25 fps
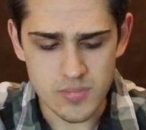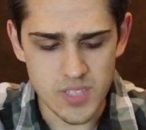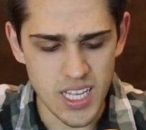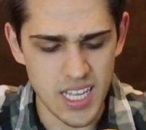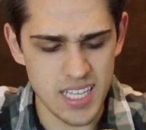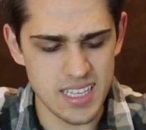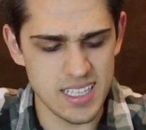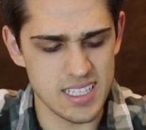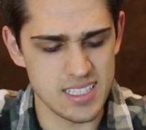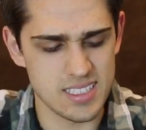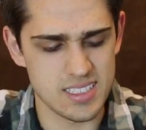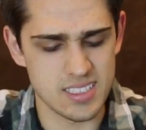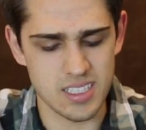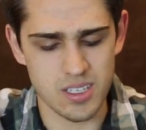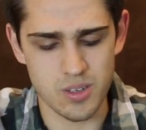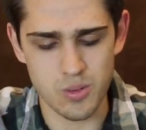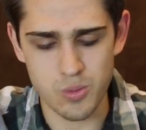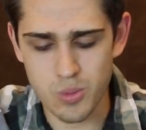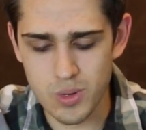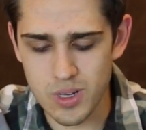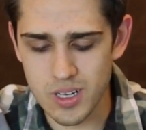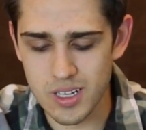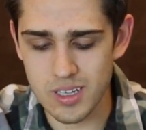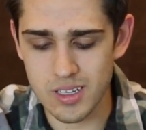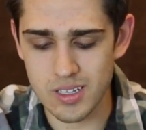and they say,
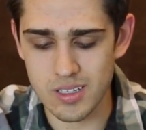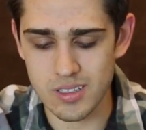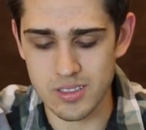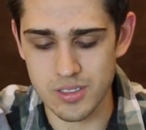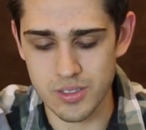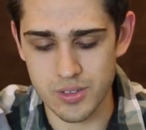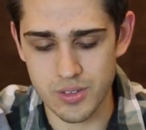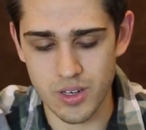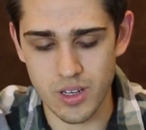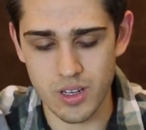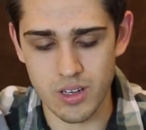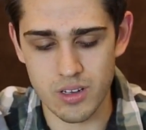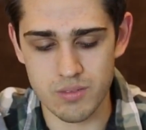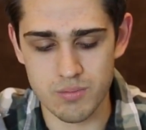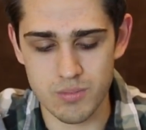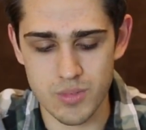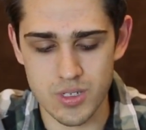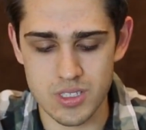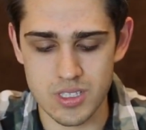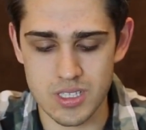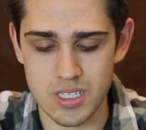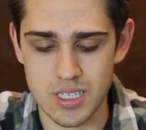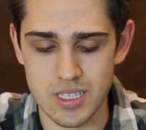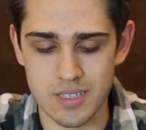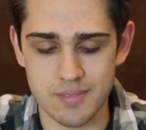well, you know,
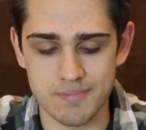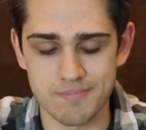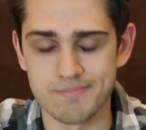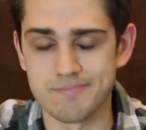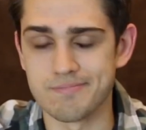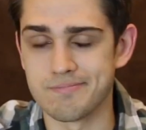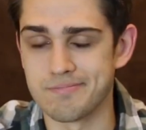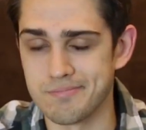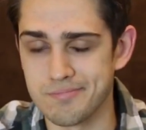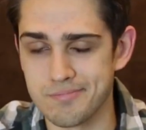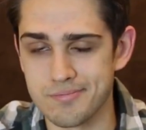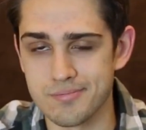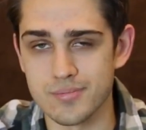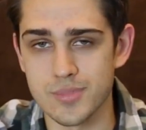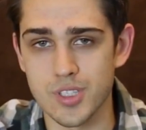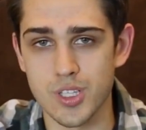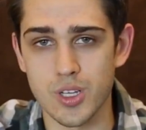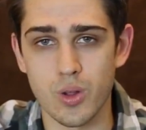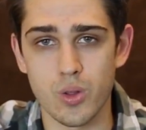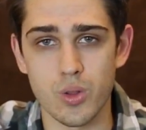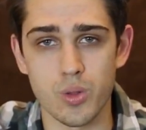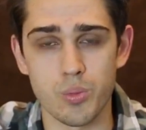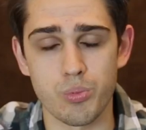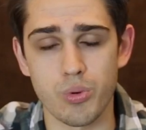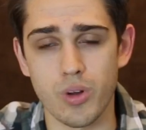much like, you
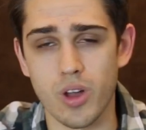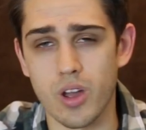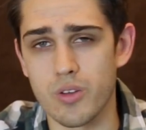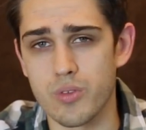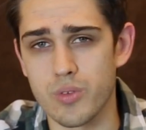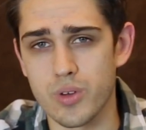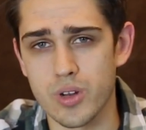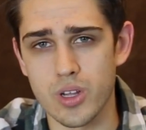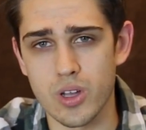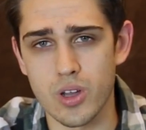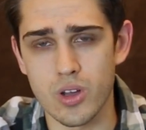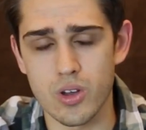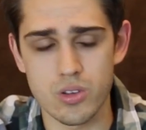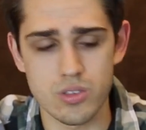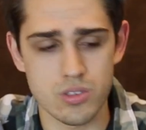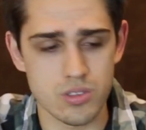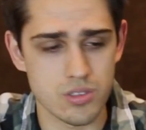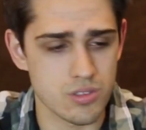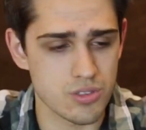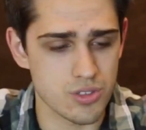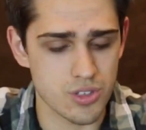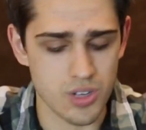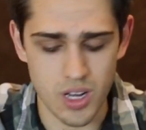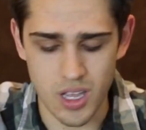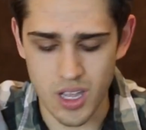know, the prior
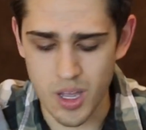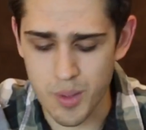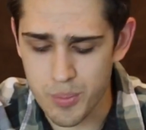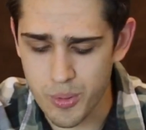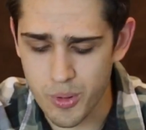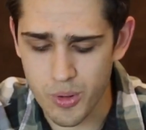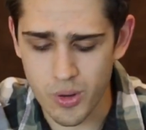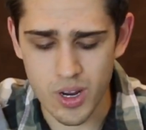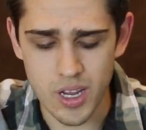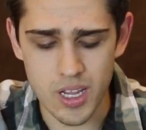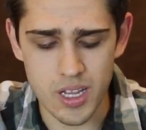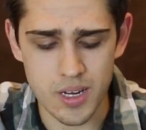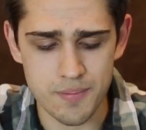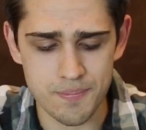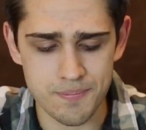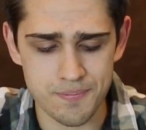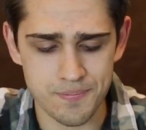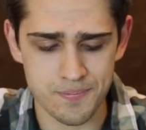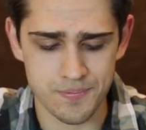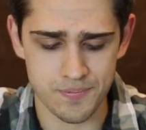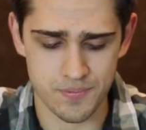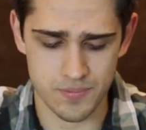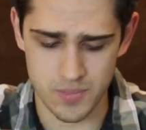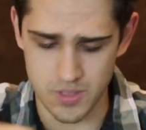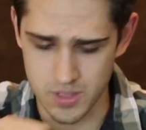videos, should I upgrade?
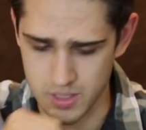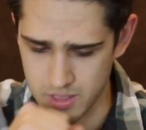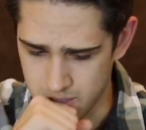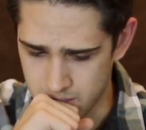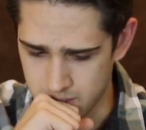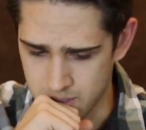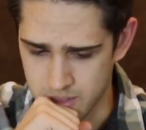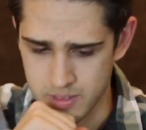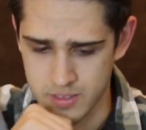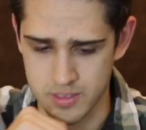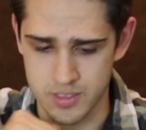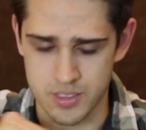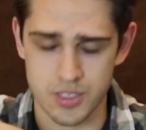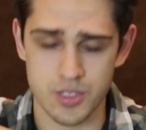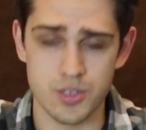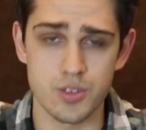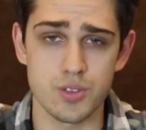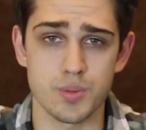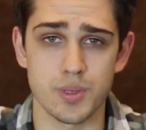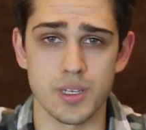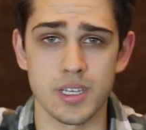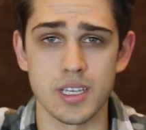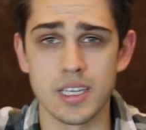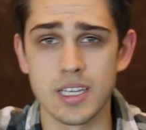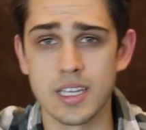
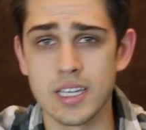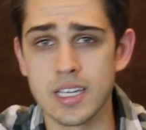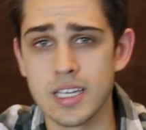Excuse me.